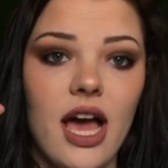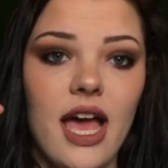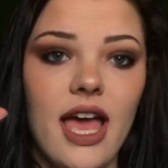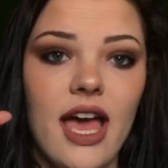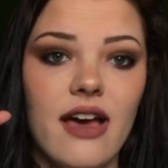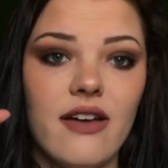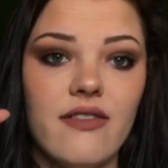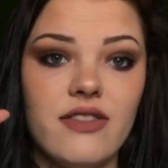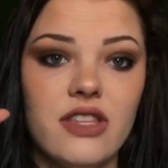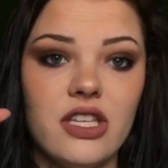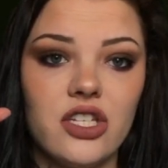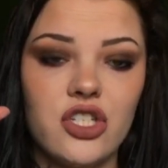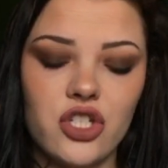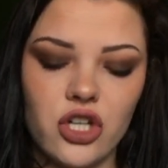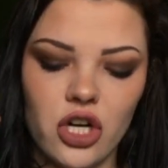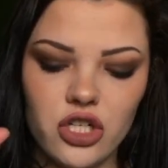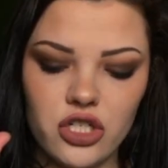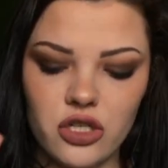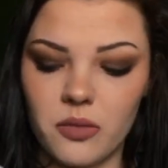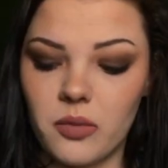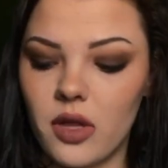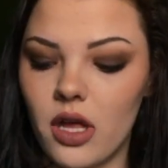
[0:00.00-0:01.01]
I have this
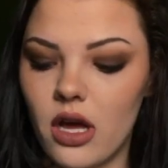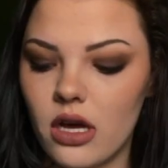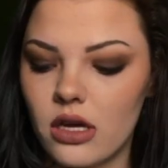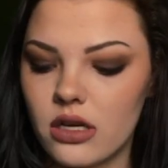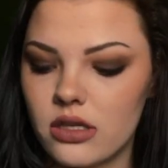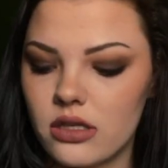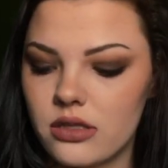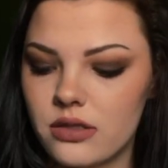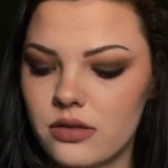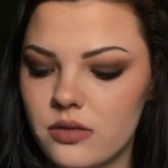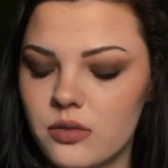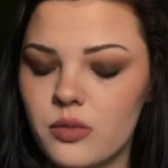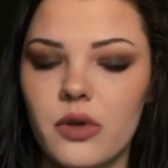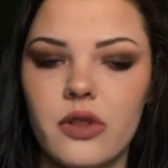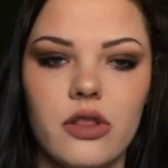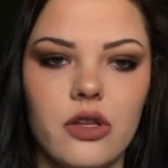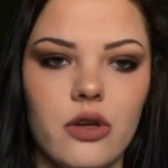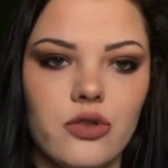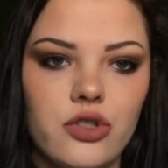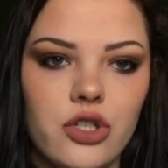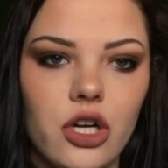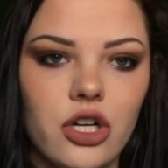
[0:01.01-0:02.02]
charger block with
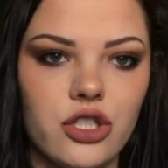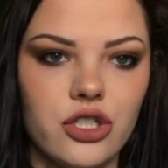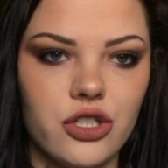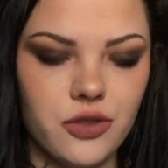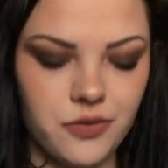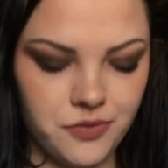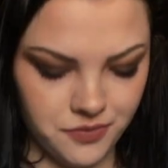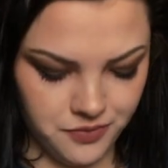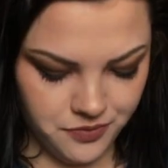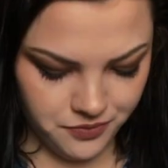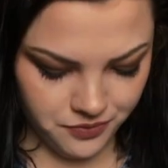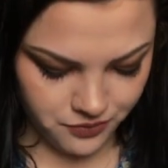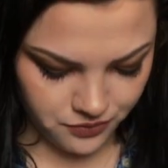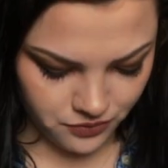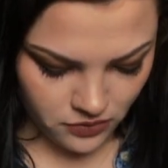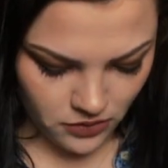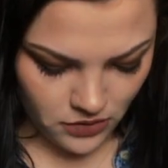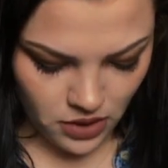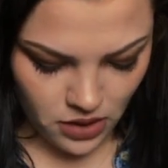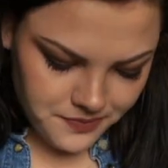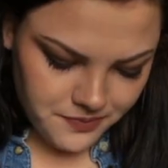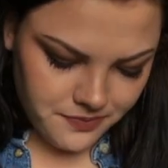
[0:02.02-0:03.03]
no charger.
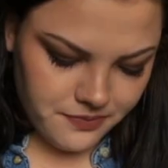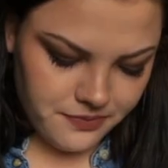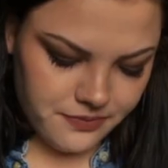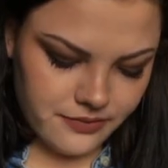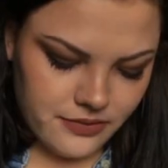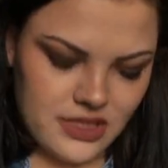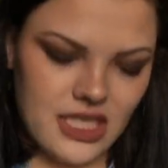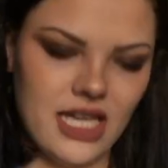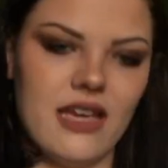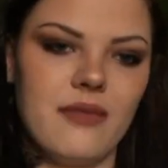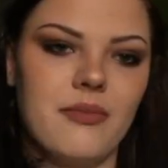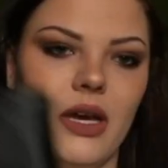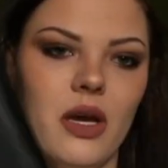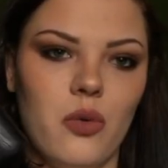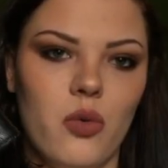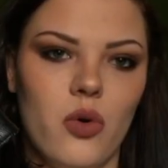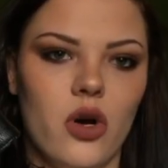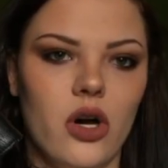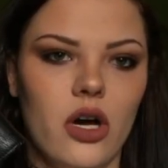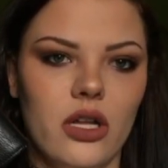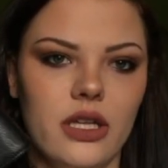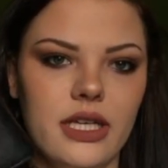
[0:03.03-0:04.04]
I have my
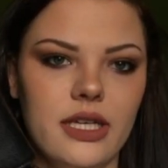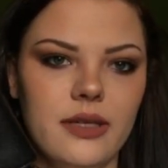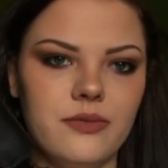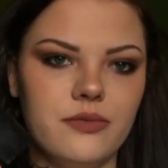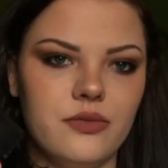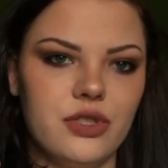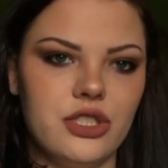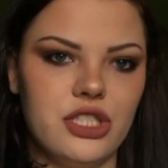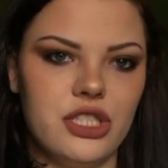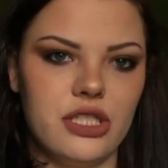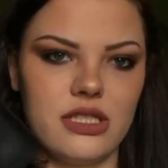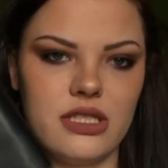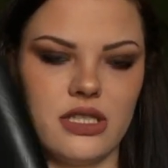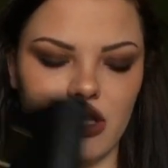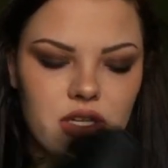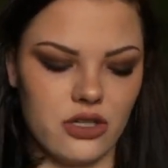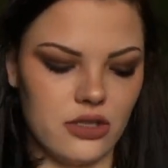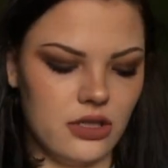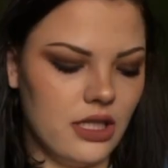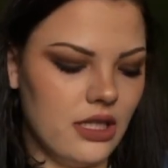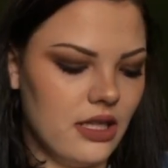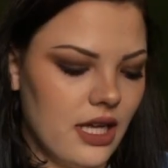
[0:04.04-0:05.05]
wallet, which is
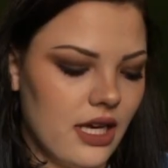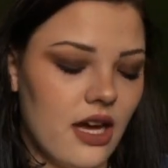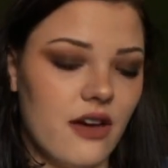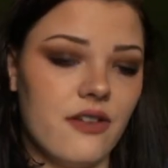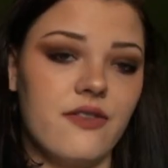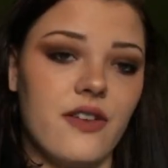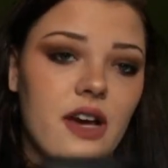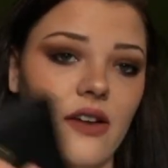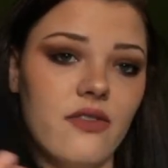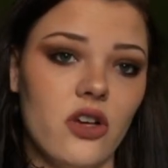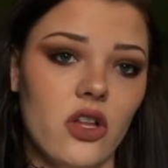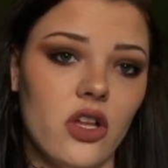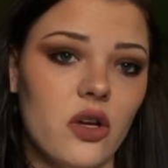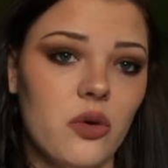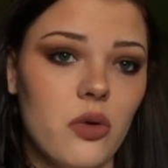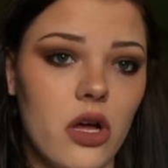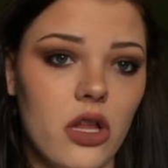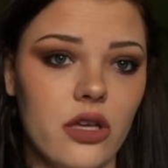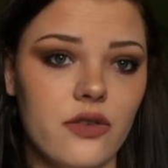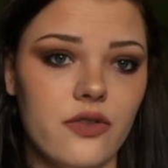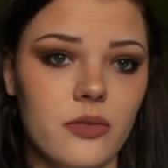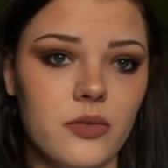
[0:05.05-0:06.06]
literally like a $5
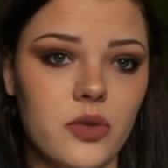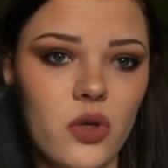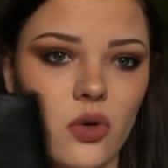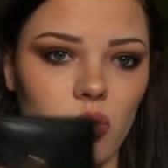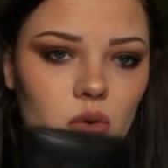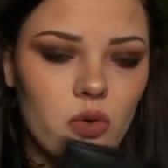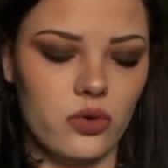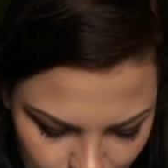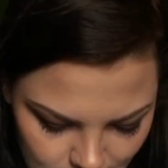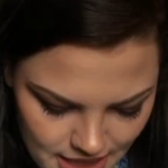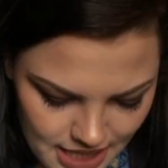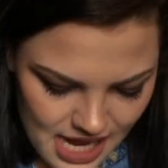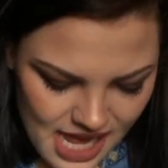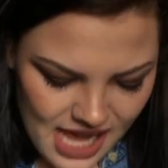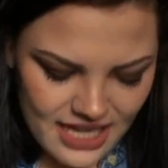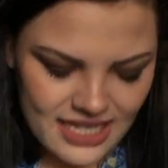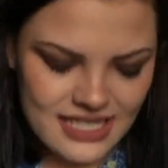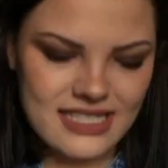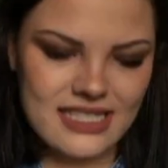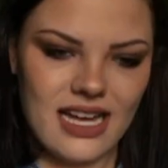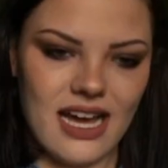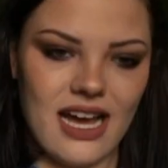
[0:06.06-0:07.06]
wallet from Kohl's.
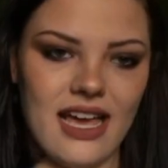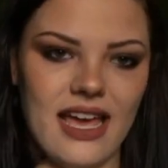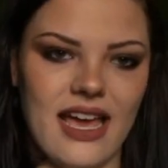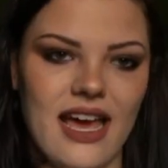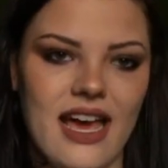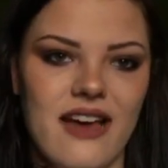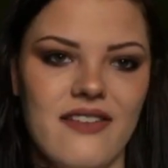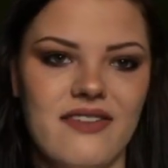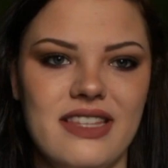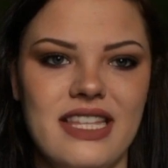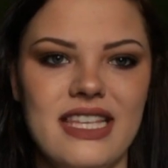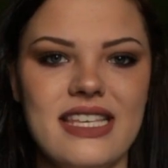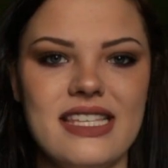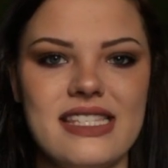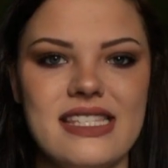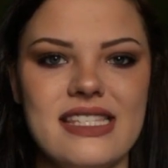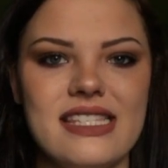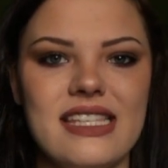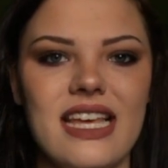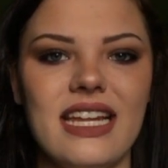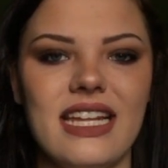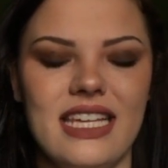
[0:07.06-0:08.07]
Next I have these
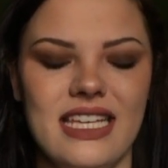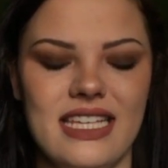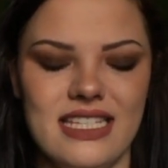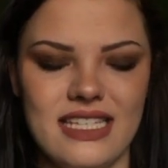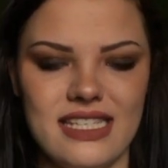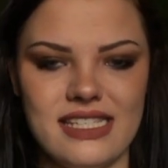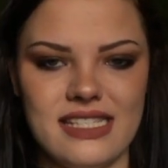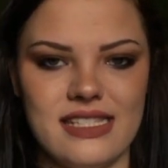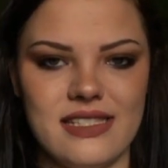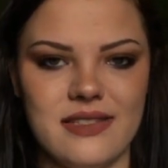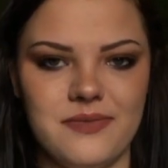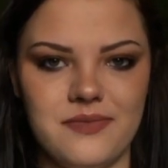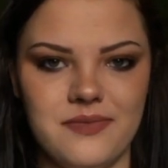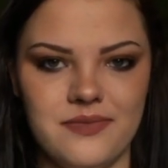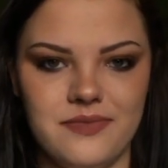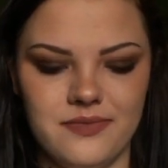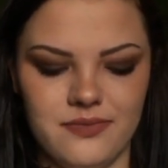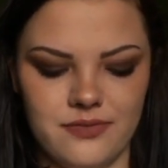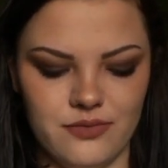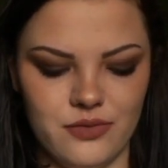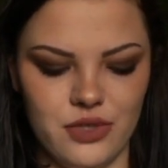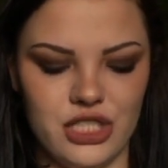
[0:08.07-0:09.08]
sunnies,
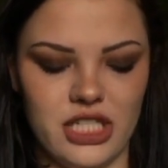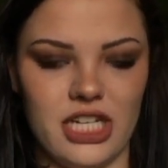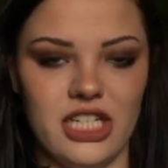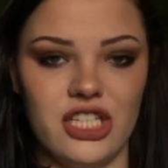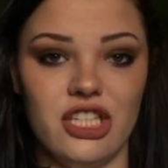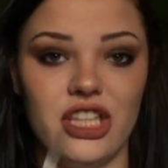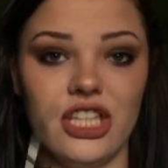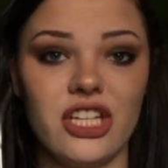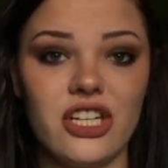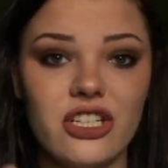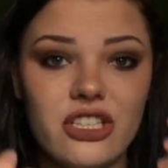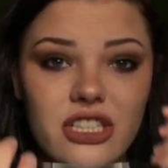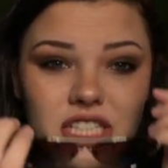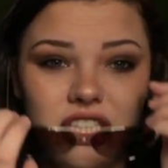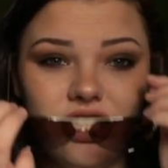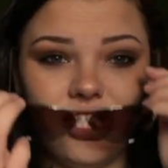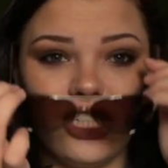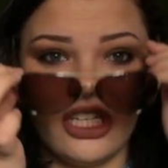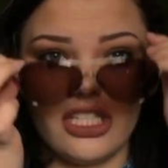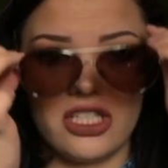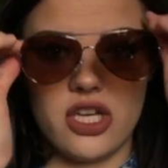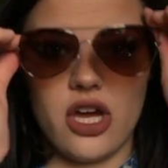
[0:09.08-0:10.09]
which I literally
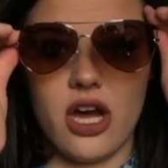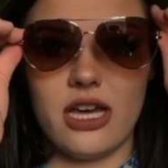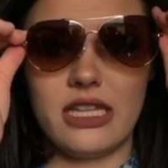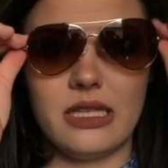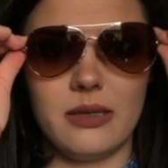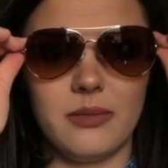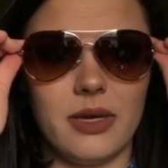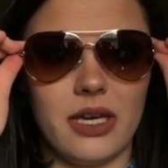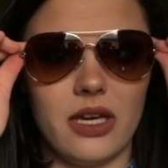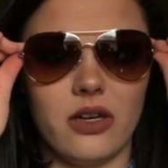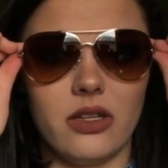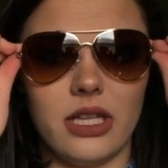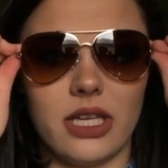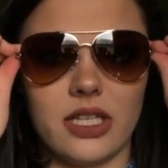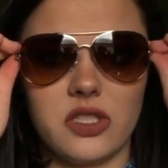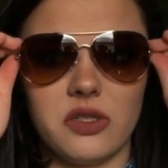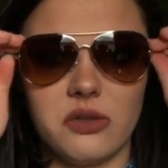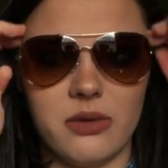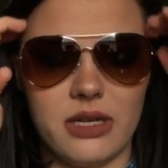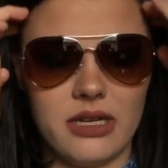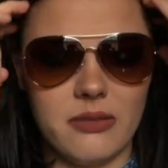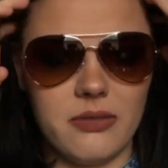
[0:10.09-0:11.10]
just got in the mail like
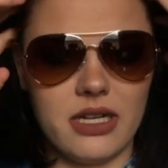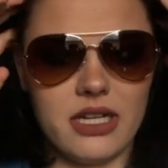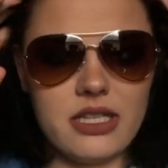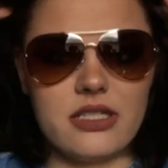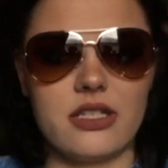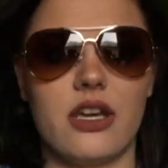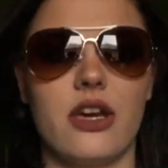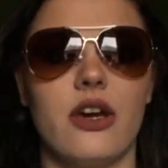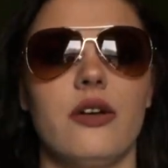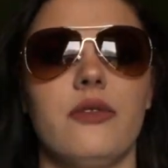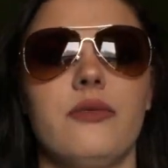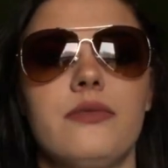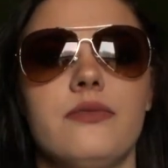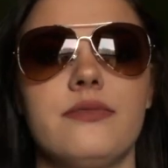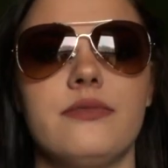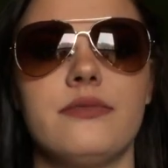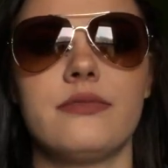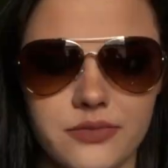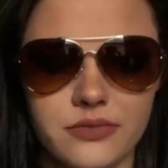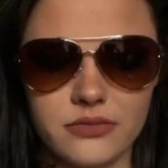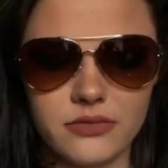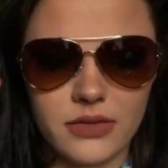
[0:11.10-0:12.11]
20 minutes ago.
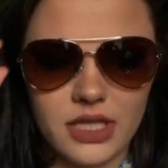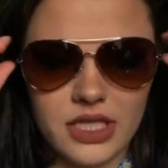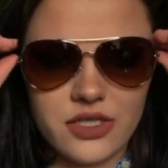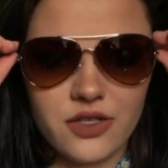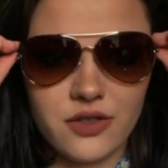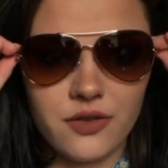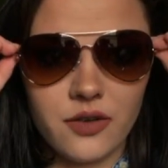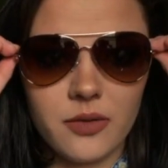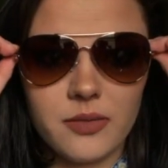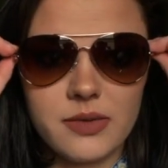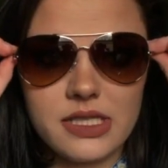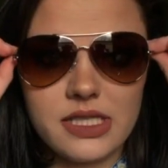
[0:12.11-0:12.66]
These are from